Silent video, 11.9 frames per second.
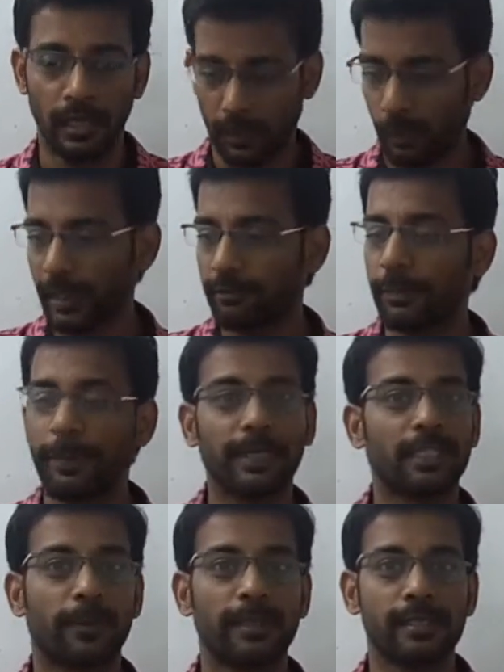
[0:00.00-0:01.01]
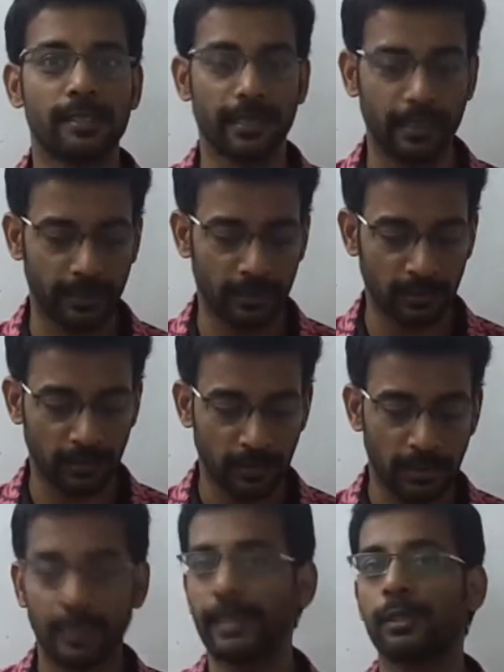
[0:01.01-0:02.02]
One of the participants, he said,
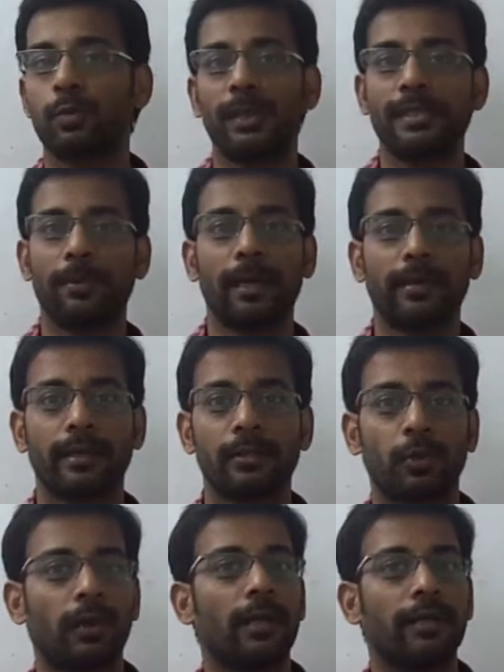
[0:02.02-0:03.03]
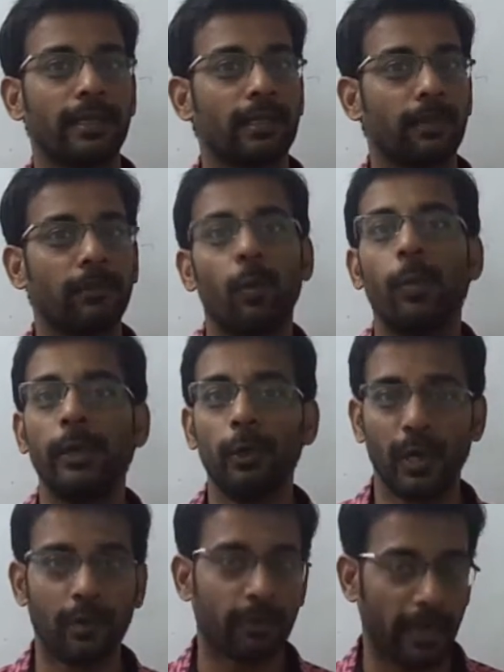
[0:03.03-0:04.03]
yes, once the marker is sold, I'll tell them, we
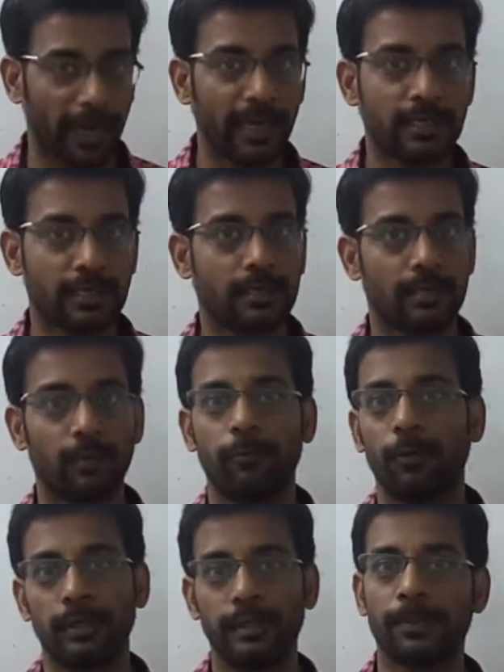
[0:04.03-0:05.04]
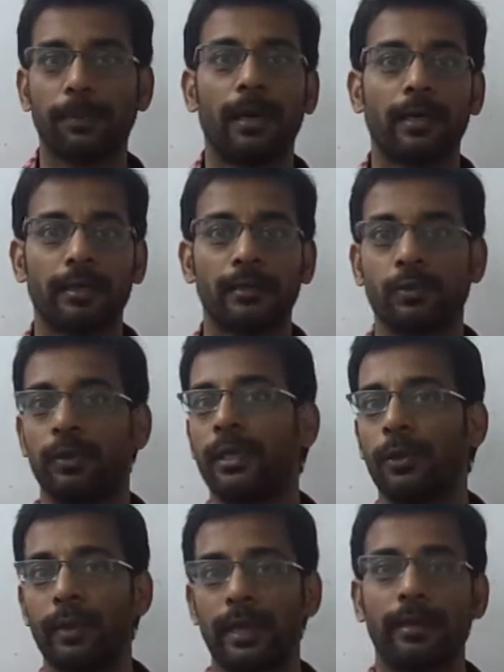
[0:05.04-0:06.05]
do have inks for this marker so
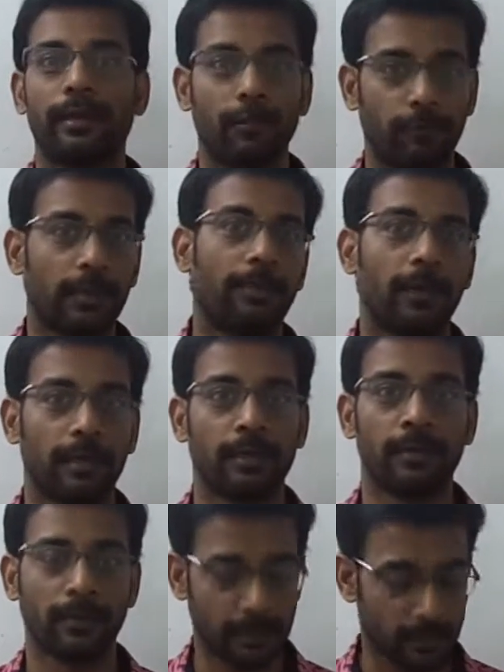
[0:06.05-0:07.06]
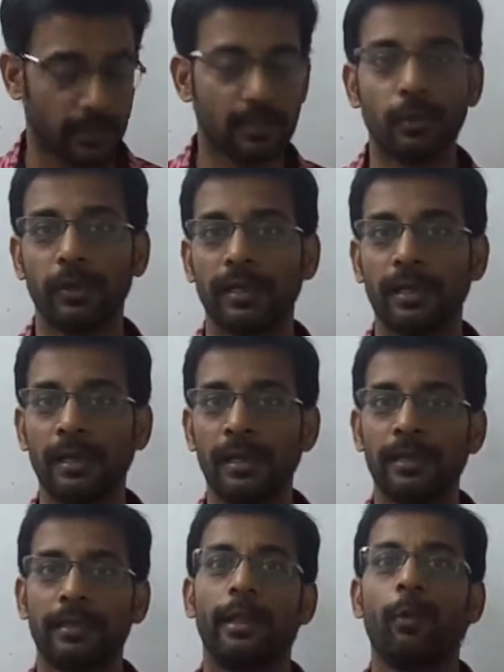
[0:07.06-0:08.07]
that you can refill the marker. Yes, that's good.
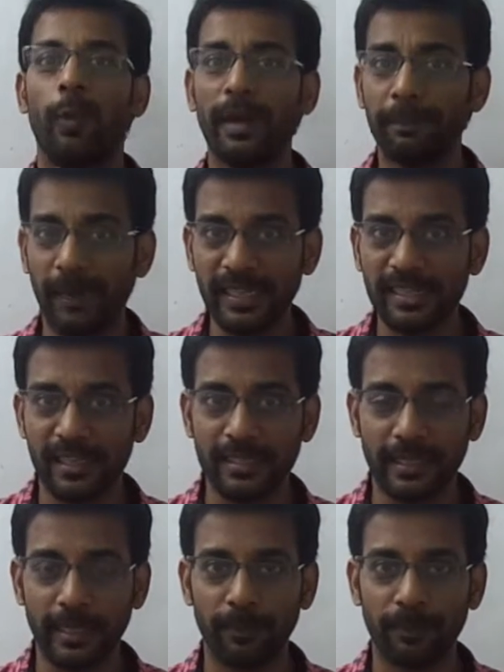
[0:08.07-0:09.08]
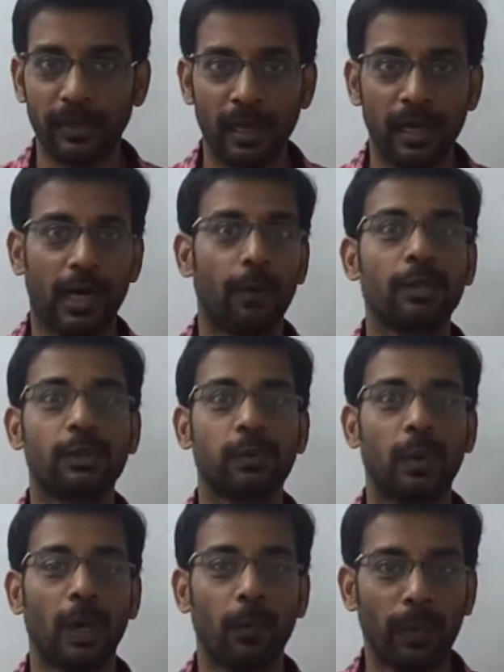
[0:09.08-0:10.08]
Then when my chance came, I was
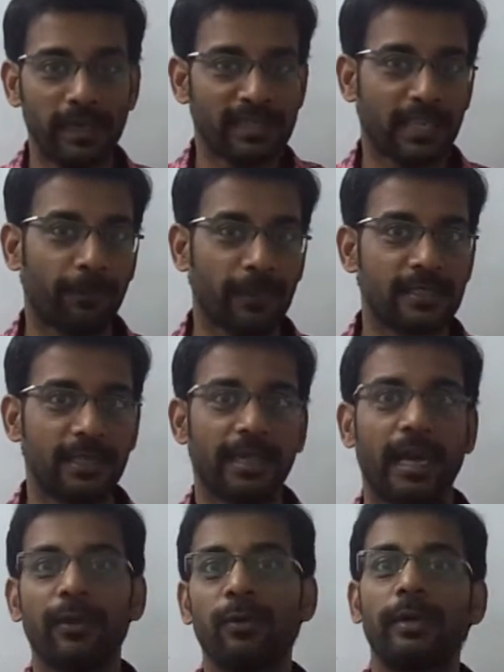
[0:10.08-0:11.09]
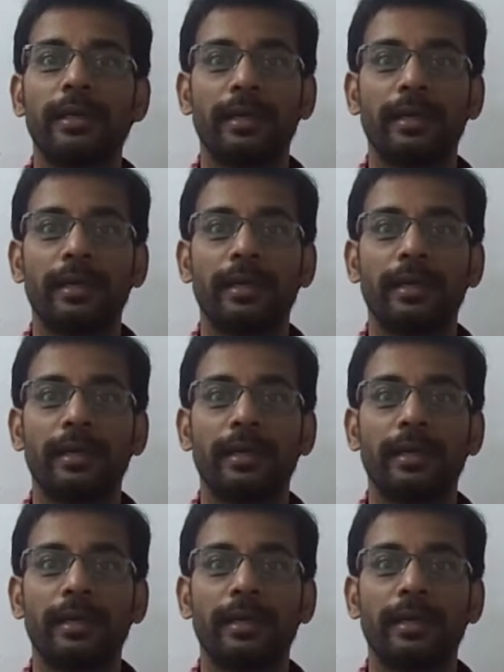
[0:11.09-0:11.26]
very surprised that I